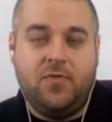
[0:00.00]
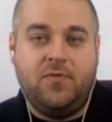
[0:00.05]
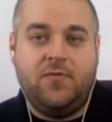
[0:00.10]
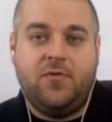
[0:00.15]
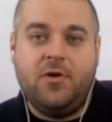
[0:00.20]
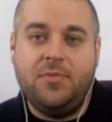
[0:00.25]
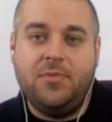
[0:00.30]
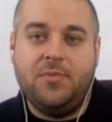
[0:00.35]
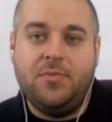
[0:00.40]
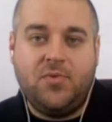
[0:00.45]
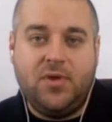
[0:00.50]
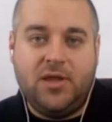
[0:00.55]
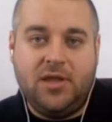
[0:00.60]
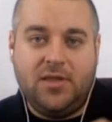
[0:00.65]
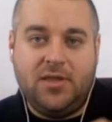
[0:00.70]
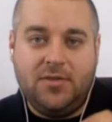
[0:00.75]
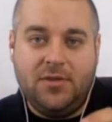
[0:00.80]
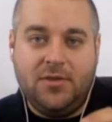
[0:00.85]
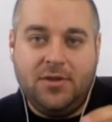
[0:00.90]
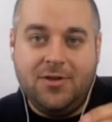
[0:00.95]
and far
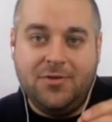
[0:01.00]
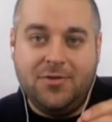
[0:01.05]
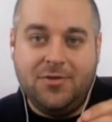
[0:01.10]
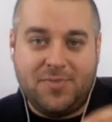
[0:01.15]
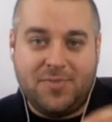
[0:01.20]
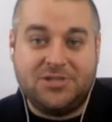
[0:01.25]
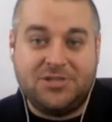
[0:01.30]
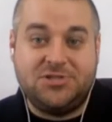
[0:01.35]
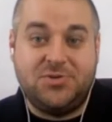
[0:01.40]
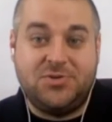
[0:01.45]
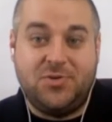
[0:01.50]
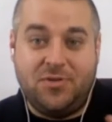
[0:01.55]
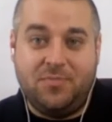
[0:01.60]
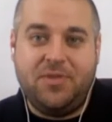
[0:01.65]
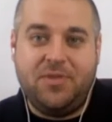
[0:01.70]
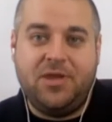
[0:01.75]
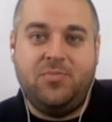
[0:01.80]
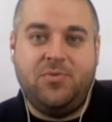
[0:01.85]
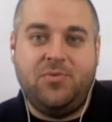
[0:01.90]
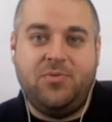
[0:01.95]
between, especially with the
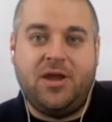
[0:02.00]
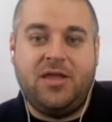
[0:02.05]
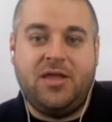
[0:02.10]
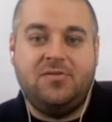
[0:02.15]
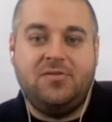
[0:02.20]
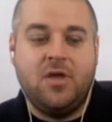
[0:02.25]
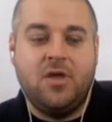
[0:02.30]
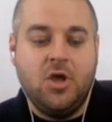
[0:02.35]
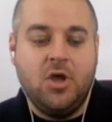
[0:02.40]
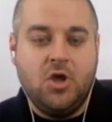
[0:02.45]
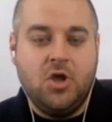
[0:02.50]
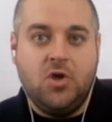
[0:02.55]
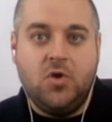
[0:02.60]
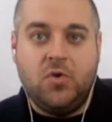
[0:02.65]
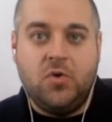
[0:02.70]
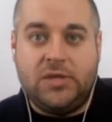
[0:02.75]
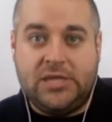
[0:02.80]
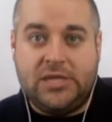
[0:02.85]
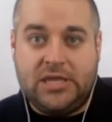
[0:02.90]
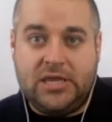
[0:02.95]
big brands
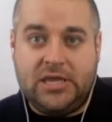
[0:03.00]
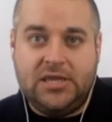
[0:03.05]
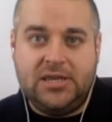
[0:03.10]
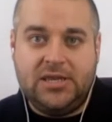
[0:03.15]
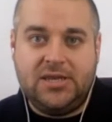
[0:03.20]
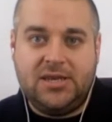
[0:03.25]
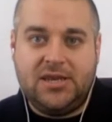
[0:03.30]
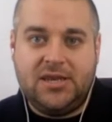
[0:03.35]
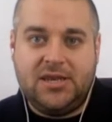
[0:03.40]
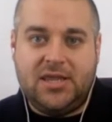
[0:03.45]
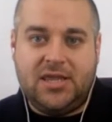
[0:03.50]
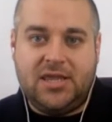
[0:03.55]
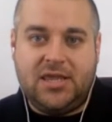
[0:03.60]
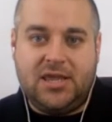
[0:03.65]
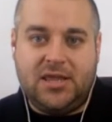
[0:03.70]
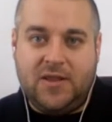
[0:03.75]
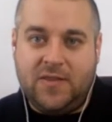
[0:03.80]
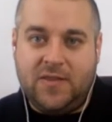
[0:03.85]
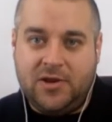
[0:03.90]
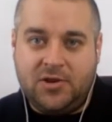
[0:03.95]
who get it
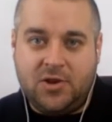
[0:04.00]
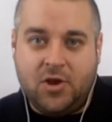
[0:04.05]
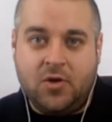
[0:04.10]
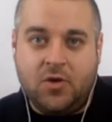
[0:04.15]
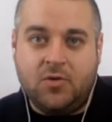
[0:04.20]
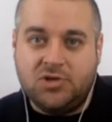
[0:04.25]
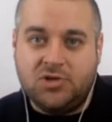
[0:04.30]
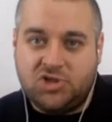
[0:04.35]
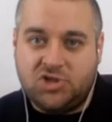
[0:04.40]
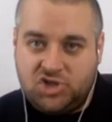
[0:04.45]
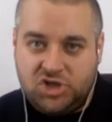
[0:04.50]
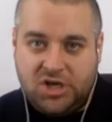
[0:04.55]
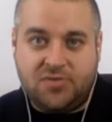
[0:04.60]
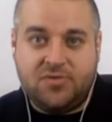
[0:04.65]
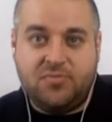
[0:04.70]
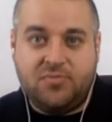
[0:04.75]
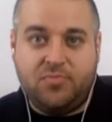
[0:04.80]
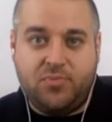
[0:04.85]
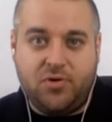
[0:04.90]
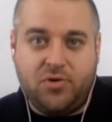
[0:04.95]
and they don't
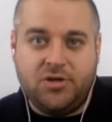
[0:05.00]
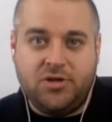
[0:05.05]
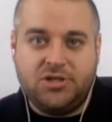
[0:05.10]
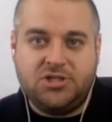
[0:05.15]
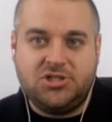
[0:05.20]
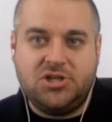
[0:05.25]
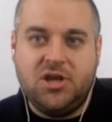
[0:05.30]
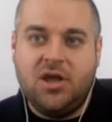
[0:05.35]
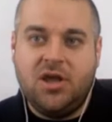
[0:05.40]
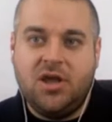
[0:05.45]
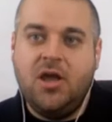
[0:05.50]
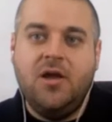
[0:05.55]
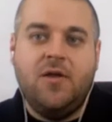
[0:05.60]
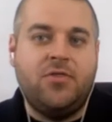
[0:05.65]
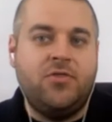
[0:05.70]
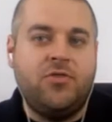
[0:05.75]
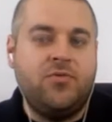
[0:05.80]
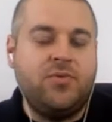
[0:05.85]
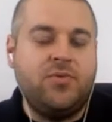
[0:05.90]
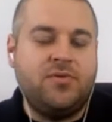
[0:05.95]
just push.
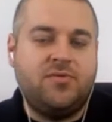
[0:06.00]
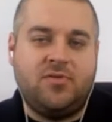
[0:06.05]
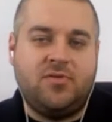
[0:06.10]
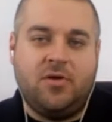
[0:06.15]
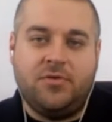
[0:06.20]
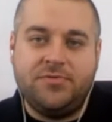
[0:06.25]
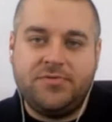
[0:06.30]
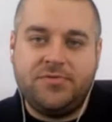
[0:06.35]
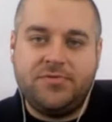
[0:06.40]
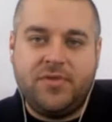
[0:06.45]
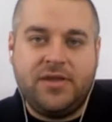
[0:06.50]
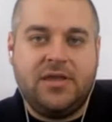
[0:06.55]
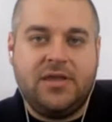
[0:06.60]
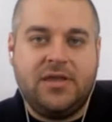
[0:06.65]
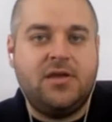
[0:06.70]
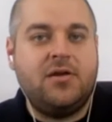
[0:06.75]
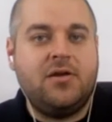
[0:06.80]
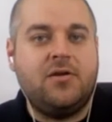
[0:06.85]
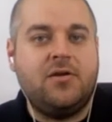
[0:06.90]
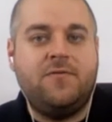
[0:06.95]
The results they
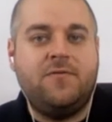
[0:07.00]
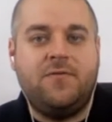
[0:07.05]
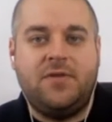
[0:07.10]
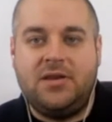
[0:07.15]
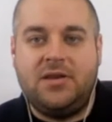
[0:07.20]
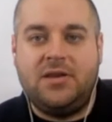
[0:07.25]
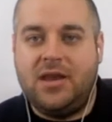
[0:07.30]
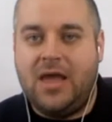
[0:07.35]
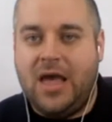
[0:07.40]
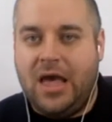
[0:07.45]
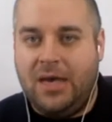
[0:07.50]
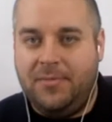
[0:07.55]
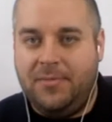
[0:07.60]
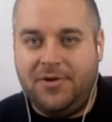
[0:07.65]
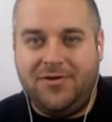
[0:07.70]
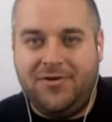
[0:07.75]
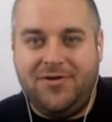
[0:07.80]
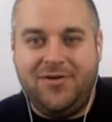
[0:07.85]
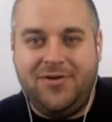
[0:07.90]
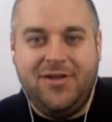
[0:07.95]
get are
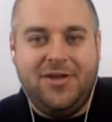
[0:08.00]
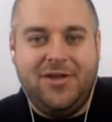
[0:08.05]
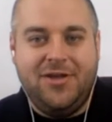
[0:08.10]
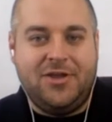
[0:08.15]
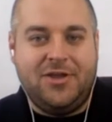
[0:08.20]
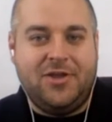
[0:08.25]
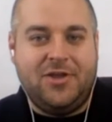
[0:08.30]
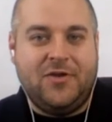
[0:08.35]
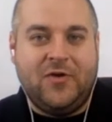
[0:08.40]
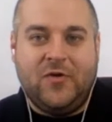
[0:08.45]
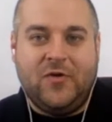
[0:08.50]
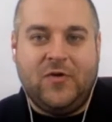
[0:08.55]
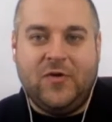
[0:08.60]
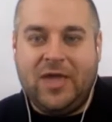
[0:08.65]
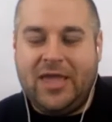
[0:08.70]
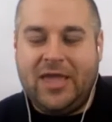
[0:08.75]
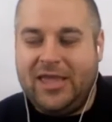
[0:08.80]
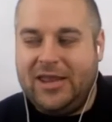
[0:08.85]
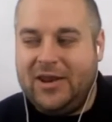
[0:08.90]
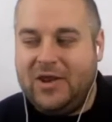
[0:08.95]
phenomenal,
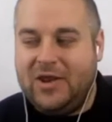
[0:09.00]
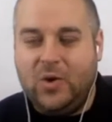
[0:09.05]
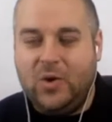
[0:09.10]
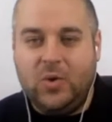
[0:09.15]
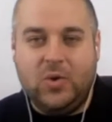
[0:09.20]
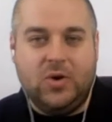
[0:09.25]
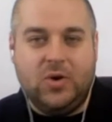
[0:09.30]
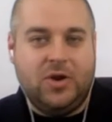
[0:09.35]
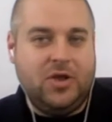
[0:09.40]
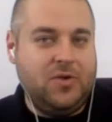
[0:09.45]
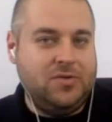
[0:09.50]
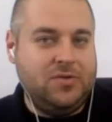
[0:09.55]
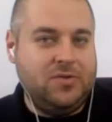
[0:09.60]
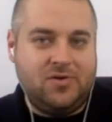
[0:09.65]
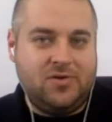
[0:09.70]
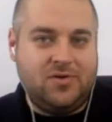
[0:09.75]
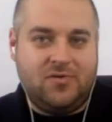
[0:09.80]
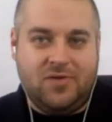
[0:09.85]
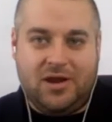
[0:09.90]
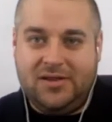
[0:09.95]
and Oreo is a
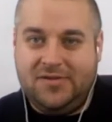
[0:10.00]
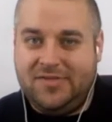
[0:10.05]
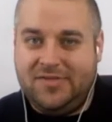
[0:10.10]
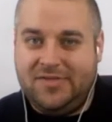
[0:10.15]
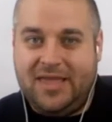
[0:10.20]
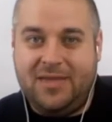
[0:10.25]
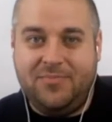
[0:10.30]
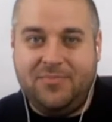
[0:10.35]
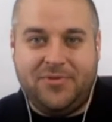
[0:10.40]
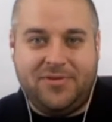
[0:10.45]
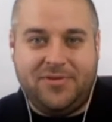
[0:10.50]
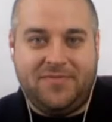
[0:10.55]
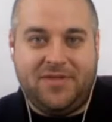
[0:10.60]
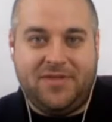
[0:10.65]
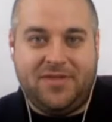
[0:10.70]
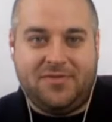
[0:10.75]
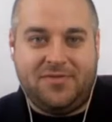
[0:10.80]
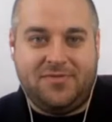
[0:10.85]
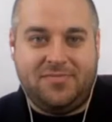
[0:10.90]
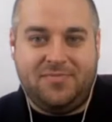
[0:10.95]
great example of
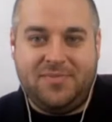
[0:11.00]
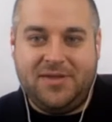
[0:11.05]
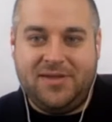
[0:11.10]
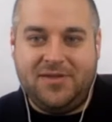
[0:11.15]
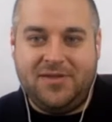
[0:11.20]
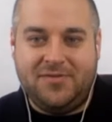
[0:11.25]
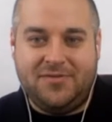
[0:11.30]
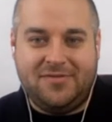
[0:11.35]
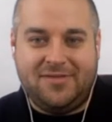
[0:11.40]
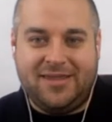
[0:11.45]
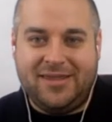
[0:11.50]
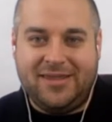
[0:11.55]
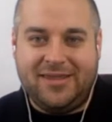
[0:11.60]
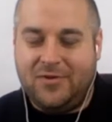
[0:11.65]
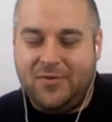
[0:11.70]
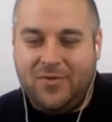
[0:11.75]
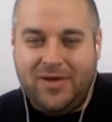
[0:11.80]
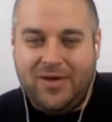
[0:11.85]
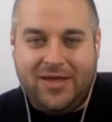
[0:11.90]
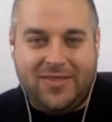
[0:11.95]
this, because it's like,
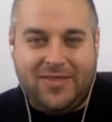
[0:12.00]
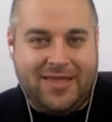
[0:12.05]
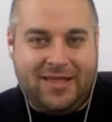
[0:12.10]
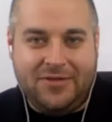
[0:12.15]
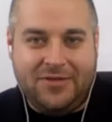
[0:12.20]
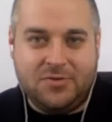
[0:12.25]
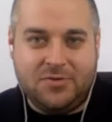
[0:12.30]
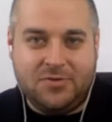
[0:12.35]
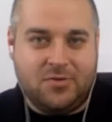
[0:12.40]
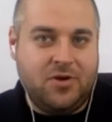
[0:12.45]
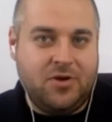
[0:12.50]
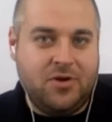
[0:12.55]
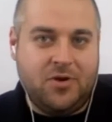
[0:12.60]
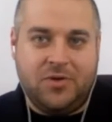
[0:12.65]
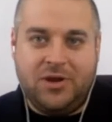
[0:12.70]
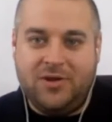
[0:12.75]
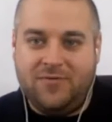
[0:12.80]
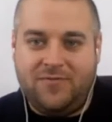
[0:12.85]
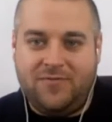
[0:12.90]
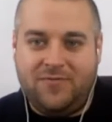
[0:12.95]
why the hell does Oreo
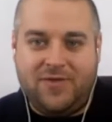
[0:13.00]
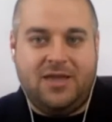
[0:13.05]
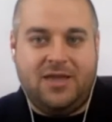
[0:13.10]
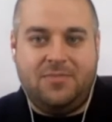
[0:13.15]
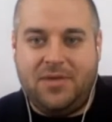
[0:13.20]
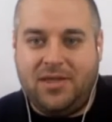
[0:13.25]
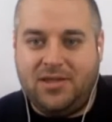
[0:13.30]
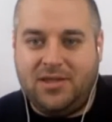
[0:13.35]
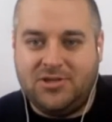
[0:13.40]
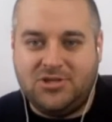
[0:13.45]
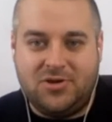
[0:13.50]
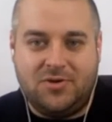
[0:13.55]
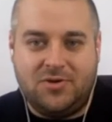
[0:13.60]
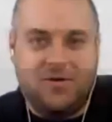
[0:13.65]
need a fan page?